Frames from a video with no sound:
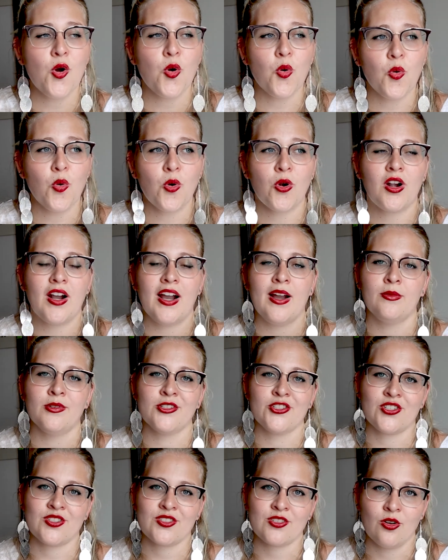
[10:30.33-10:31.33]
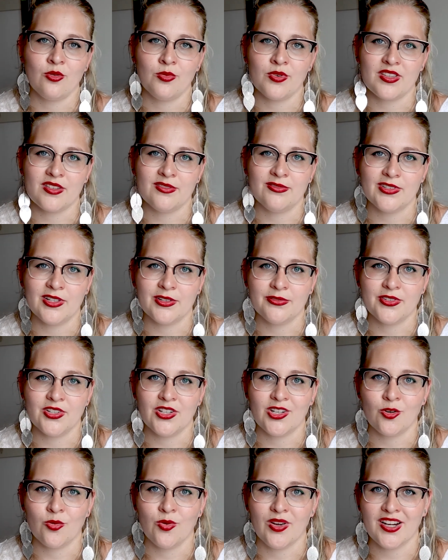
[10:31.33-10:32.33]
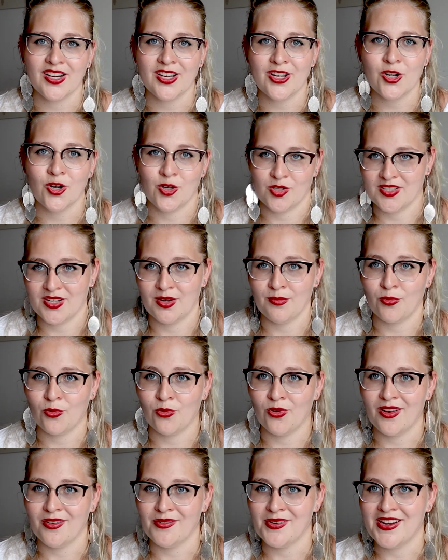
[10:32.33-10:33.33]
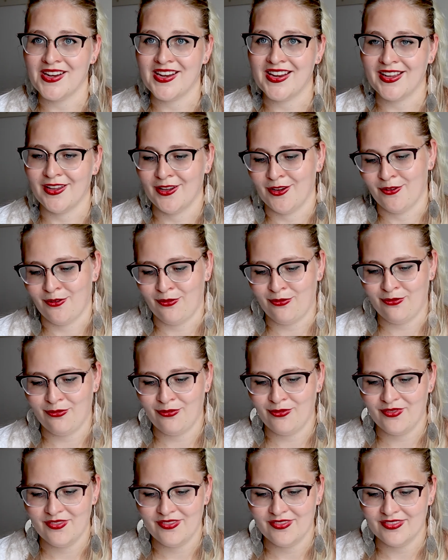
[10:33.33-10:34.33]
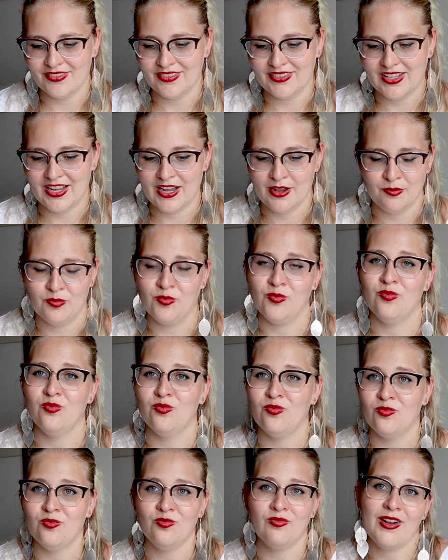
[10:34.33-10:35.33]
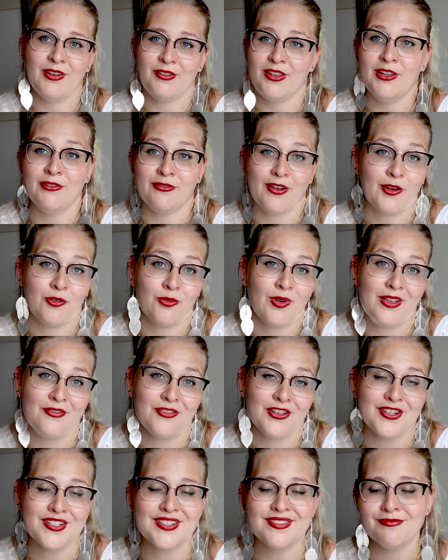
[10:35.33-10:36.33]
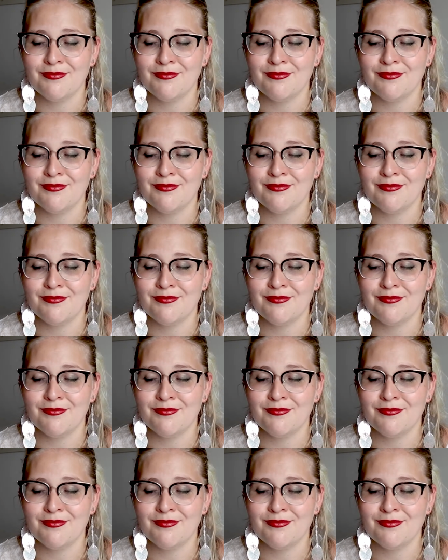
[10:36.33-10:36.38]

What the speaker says: Or I will just go with a fluffy, quick contemporary if I crave it,